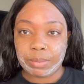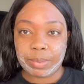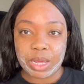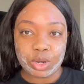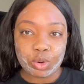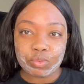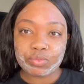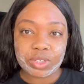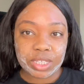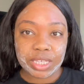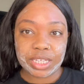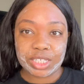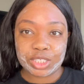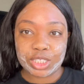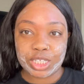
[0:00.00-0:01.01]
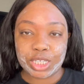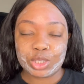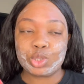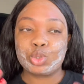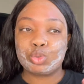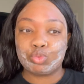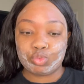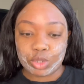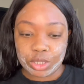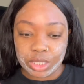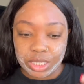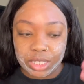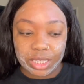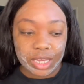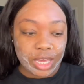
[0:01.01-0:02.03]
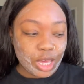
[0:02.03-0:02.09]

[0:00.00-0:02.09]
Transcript: I don't really get a chance to really